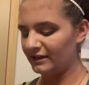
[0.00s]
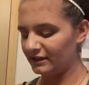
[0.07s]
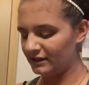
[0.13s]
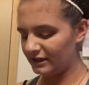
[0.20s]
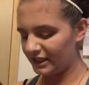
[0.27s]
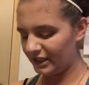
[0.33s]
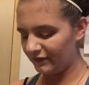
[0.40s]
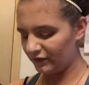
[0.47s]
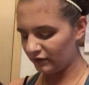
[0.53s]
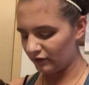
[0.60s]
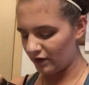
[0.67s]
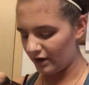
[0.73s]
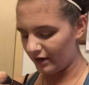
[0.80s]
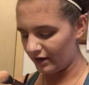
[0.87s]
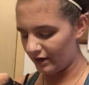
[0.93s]
a Steve
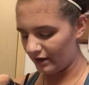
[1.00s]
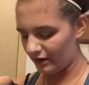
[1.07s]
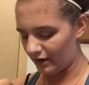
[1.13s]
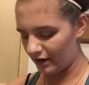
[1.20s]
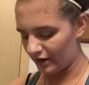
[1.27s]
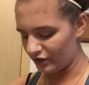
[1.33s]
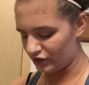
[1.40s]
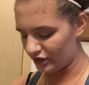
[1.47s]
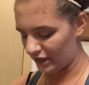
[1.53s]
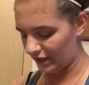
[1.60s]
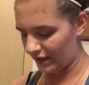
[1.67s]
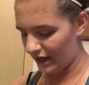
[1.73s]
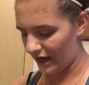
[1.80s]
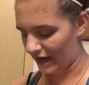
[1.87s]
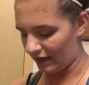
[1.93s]
Laurent
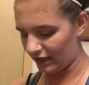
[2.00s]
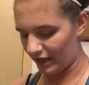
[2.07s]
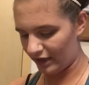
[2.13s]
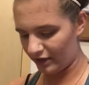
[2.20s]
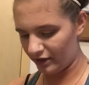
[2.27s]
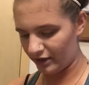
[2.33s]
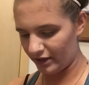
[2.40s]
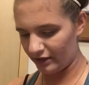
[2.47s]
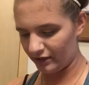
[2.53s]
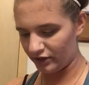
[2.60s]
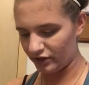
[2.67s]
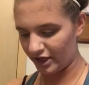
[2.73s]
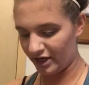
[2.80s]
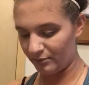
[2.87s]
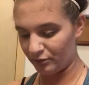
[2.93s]
jelly highlighter in the
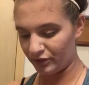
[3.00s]
shade